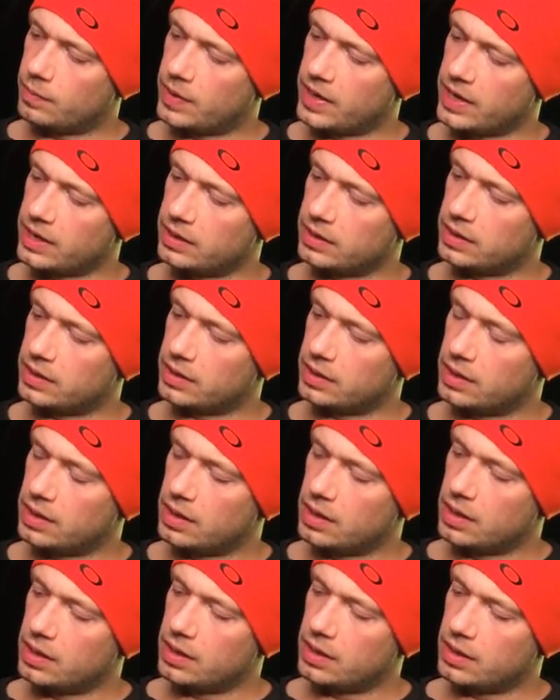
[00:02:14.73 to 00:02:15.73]
painted
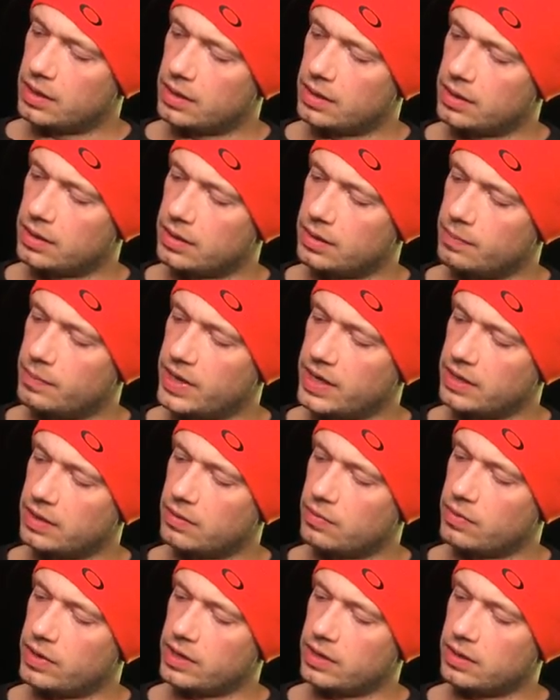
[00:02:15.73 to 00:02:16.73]
uh,
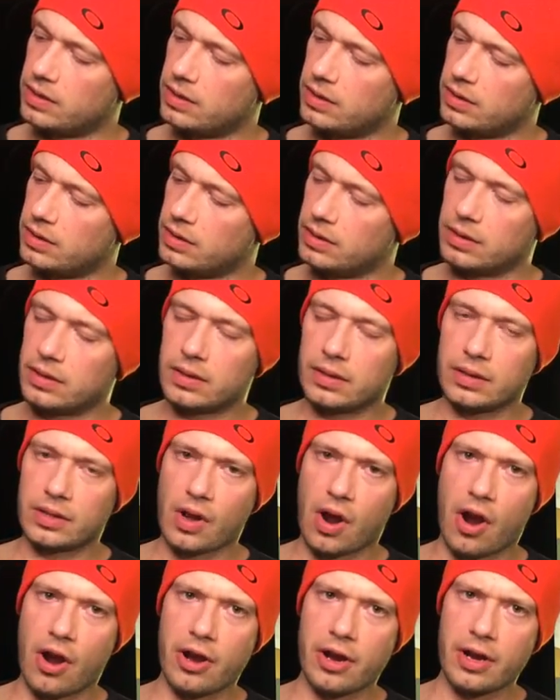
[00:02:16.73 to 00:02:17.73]
painted red uh,
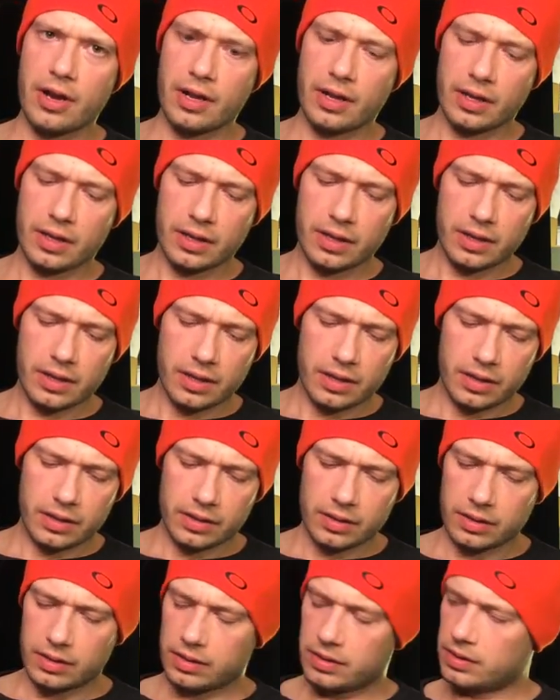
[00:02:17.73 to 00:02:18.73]
yarn
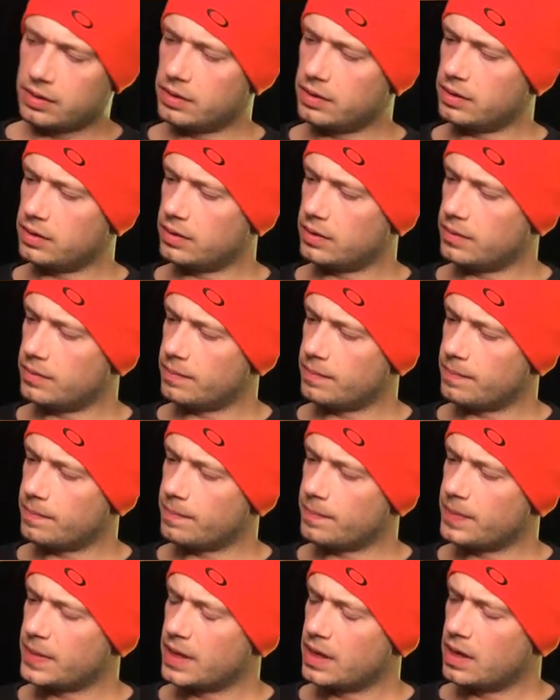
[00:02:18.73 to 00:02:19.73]

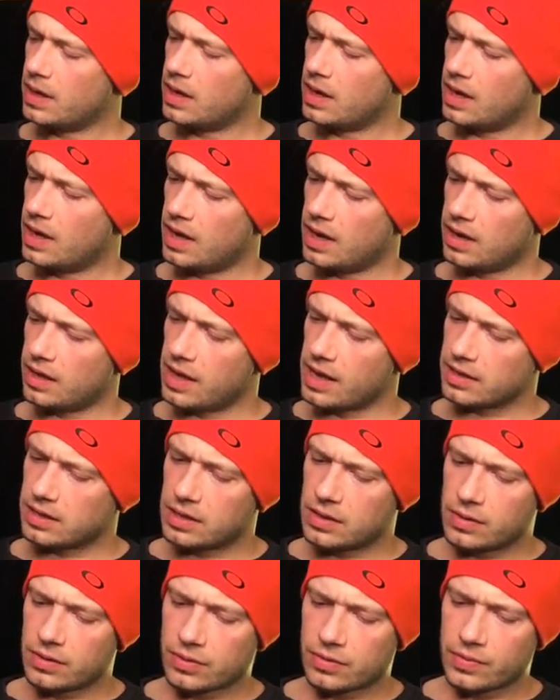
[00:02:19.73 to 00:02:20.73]
um, and it
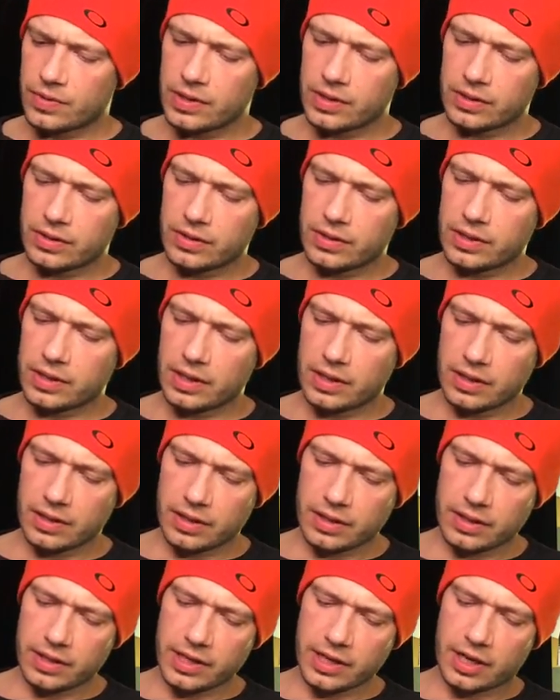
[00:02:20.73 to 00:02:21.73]
actually looks real good
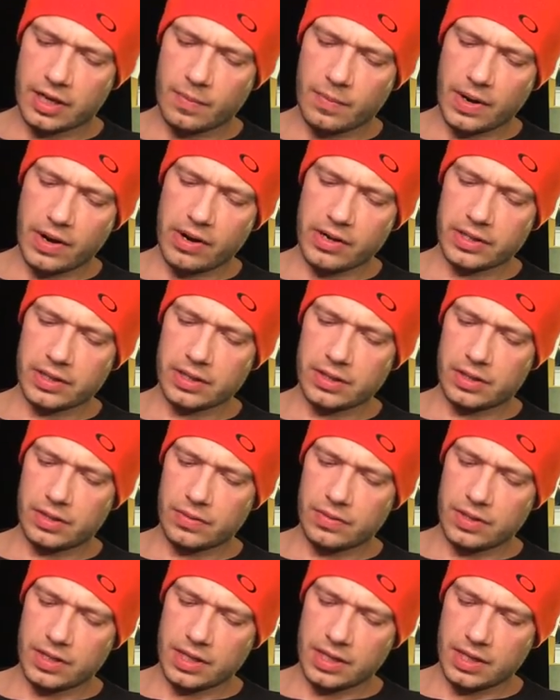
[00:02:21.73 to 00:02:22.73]
uh, in comparison
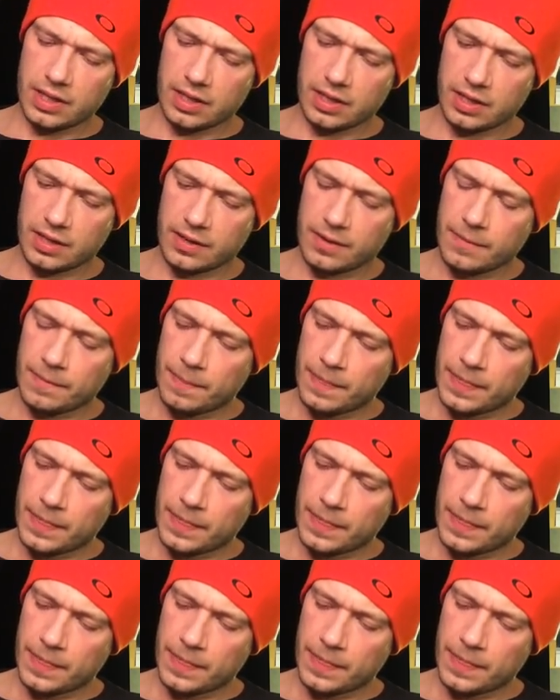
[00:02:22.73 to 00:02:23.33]
to the